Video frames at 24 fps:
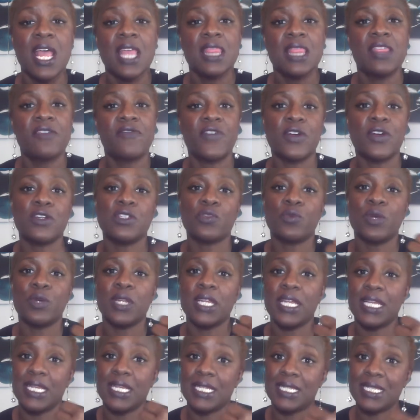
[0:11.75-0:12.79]
The first one
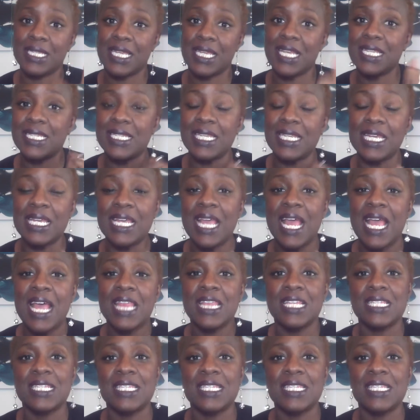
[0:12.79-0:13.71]
is kissing. The